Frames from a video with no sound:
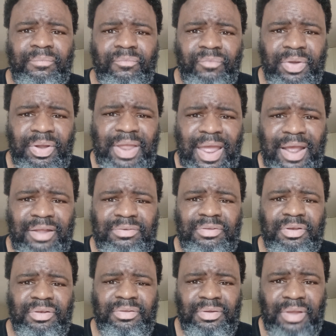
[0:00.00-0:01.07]

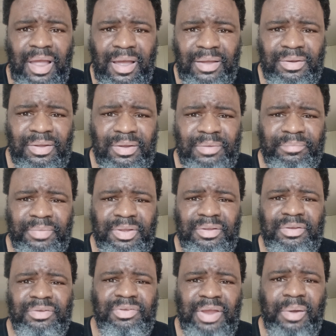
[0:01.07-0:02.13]
recasting T'Challa,
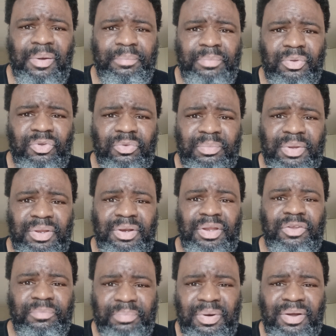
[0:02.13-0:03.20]
because Chadwick Boseman,
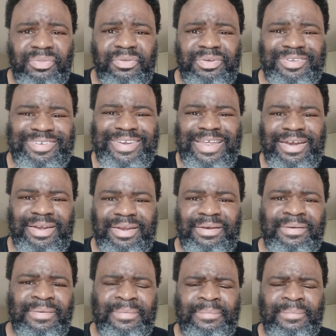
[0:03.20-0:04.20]
his brother, said it.